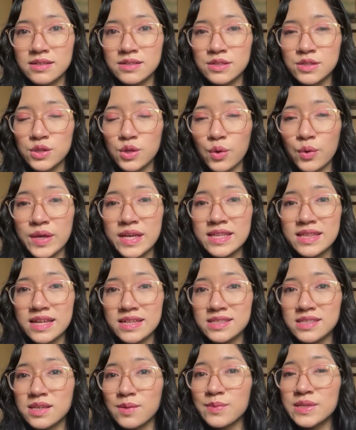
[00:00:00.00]
Knowing
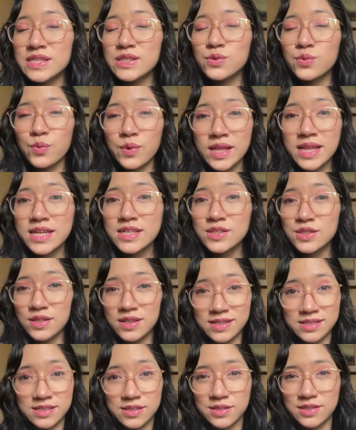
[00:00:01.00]
that someone is willing to
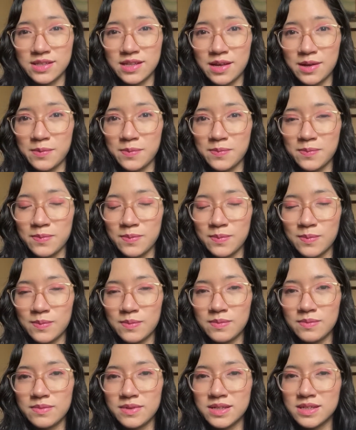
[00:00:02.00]
listen to them
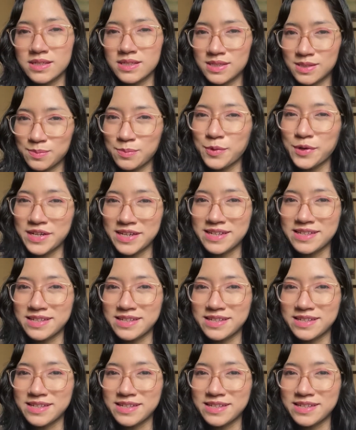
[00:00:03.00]
is more than